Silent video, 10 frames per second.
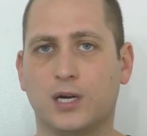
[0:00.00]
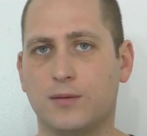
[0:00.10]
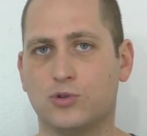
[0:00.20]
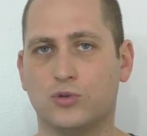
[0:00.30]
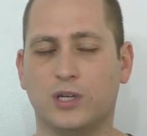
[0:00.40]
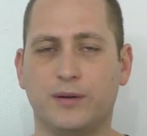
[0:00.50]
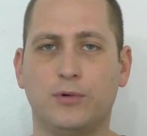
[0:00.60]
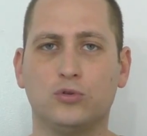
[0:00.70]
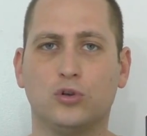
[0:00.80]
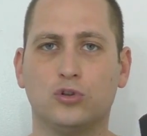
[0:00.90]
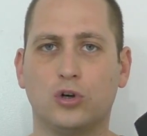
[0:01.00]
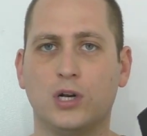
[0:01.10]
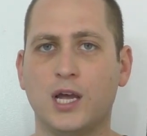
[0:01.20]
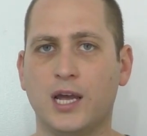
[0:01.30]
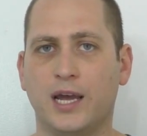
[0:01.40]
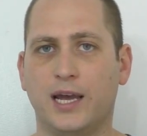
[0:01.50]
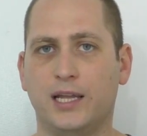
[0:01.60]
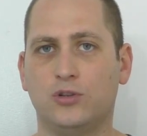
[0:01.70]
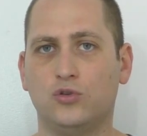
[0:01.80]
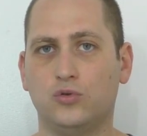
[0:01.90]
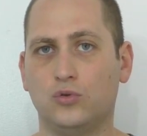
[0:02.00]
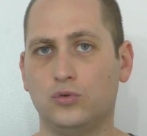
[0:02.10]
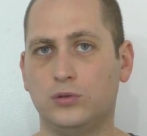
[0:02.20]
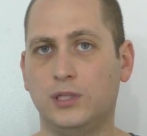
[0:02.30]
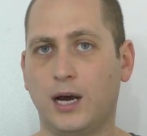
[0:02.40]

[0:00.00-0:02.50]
comes with a remote control, and two